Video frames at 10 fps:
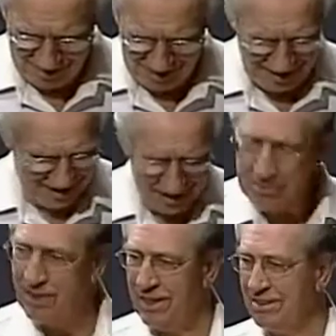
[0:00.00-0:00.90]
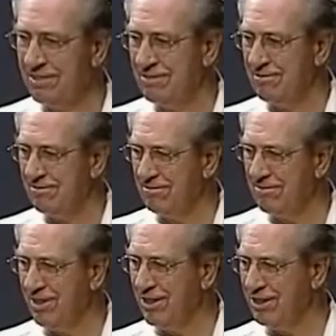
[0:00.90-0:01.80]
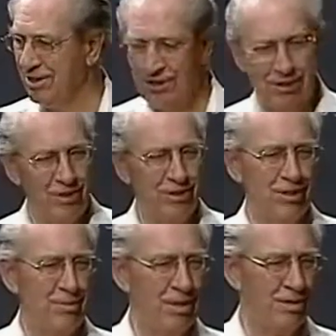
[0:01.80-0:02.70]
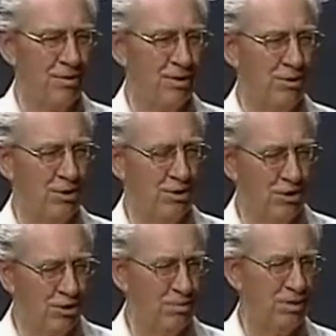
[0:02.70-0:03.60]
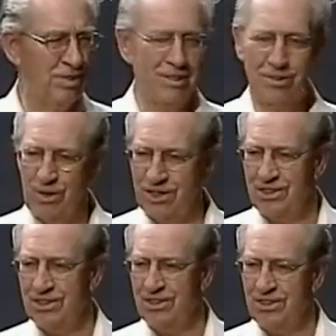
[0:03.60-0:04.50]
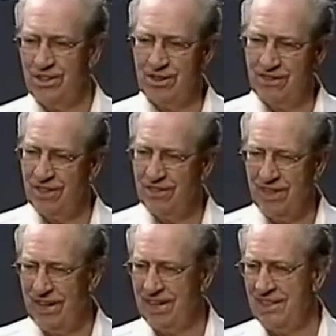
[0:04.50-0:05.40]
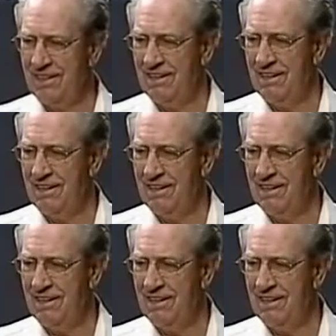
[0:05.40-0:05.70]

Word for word: I admit this is going to be the most stupid question you have ever had.